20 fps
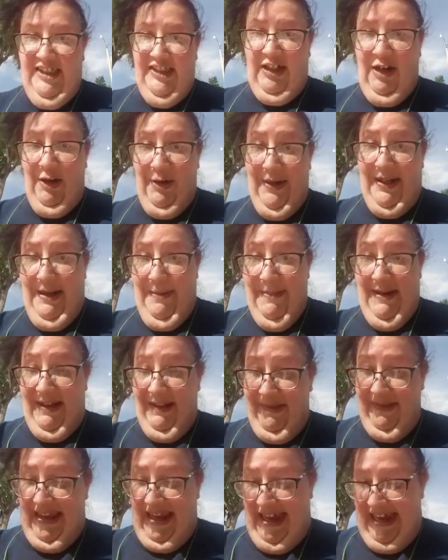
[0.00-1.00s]
sorry
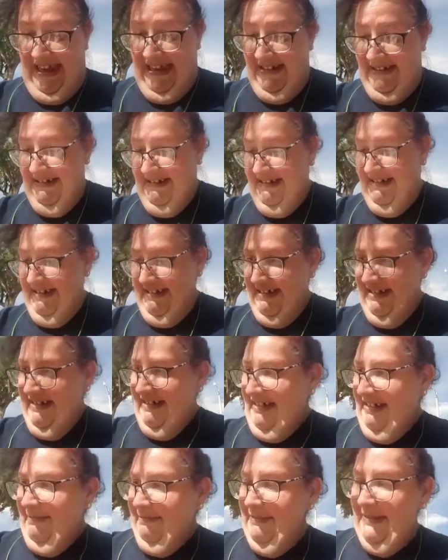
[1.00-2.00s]
about that.
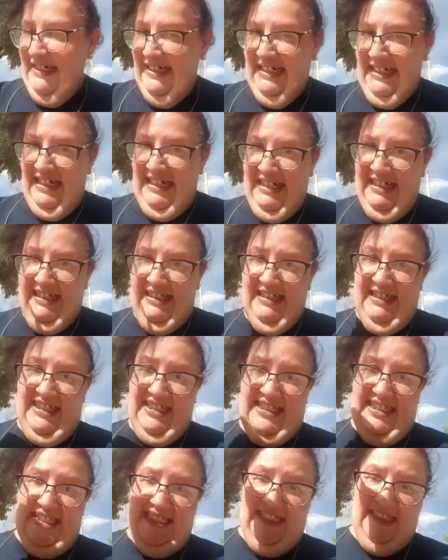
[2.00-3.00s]
But
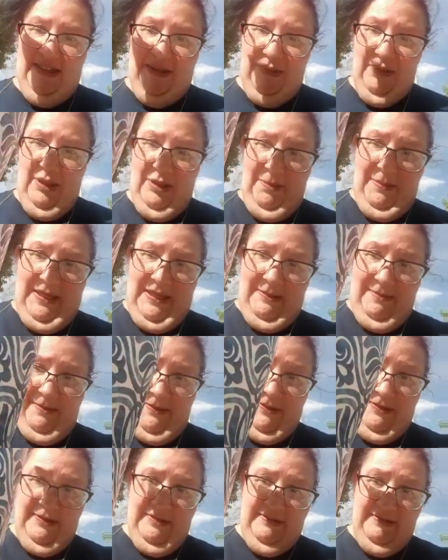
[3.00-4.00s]
this is the
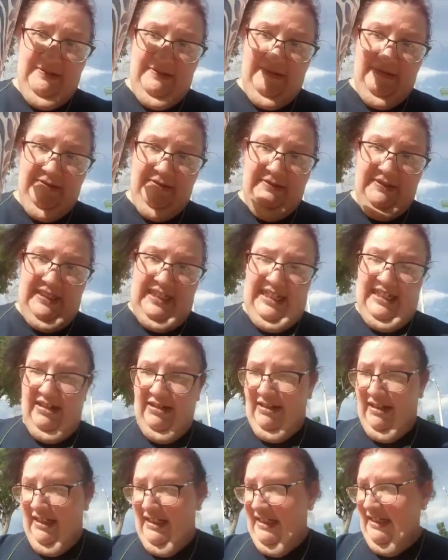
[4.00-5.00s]
wallpaper that I
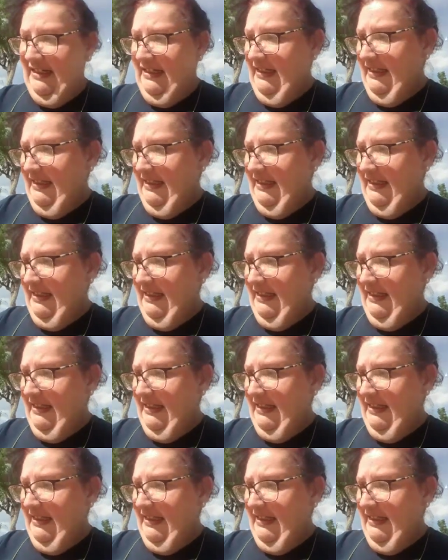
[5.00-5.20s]
got.